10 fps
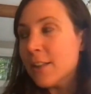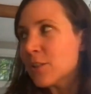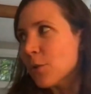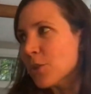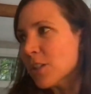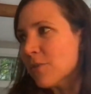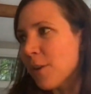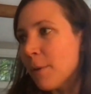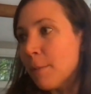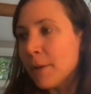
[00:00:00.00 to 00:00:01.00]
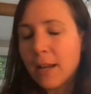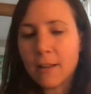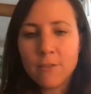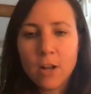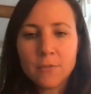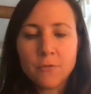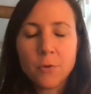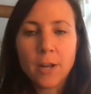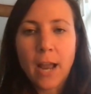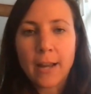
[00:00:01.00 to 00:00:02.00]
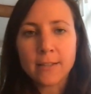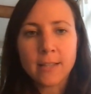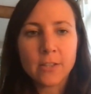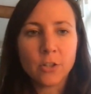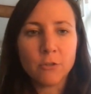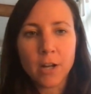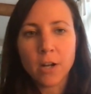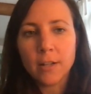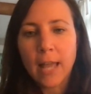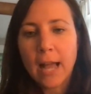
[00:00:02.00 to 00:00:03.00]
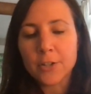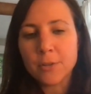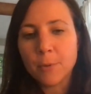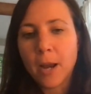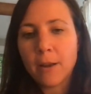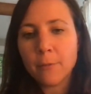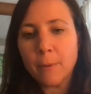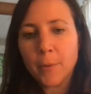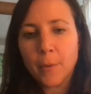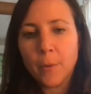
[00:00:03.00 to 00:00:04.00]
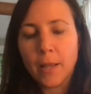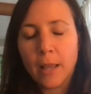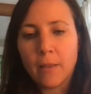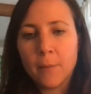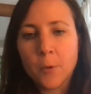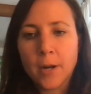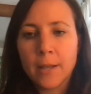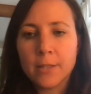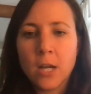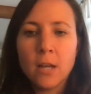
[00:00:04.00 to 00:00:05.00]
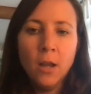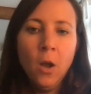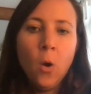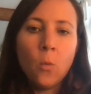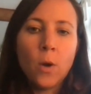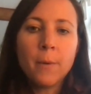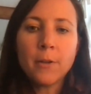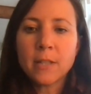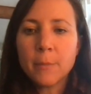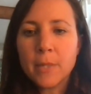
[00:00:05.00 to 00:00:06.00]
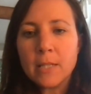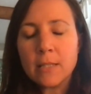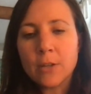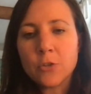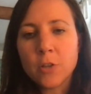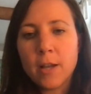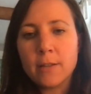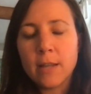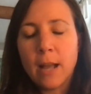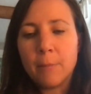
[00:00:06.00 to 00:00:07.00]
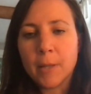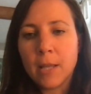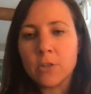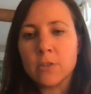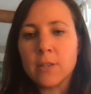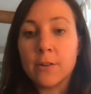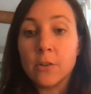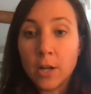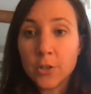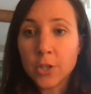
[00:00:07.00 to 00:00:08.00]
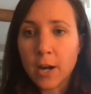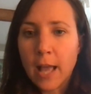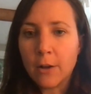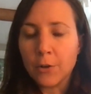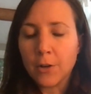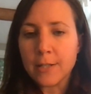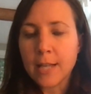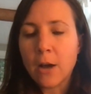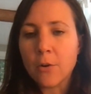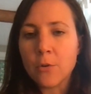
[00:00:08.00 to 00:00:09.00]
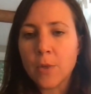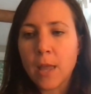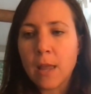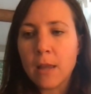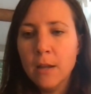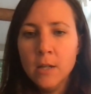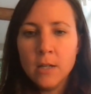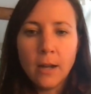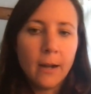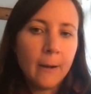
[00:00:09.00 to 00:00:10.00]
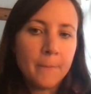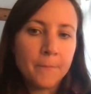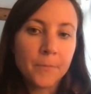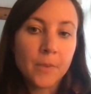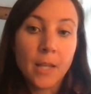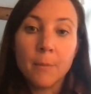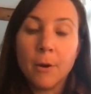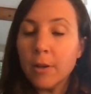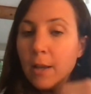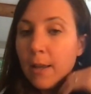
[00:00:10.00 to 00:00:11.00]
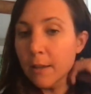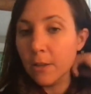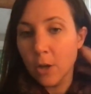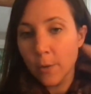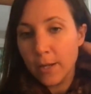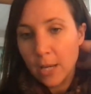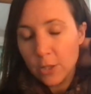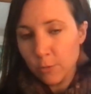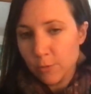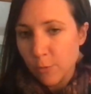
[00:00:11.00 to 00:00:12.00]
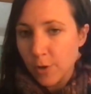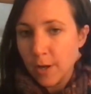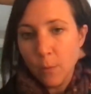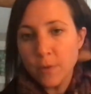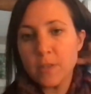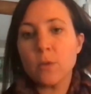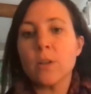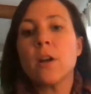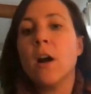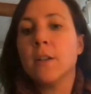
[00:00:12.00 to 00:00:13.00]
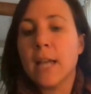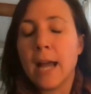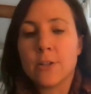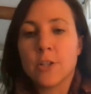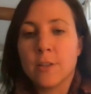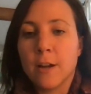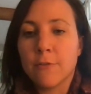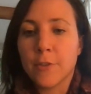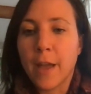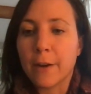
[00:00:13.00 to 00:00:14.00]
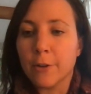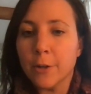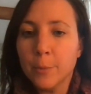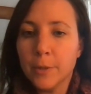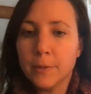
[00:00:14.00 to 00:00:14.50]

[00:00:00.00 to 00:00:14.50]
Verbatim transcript: And so, just for people getting involved in 40, I guess that's a great call to action, Brian, for people that want to get a little more hands on. What about some of the decentralized applications that are launching on Algorand? How do they um, think about, it, you know, engaging with 40 or what's sort of the call to action there for that group?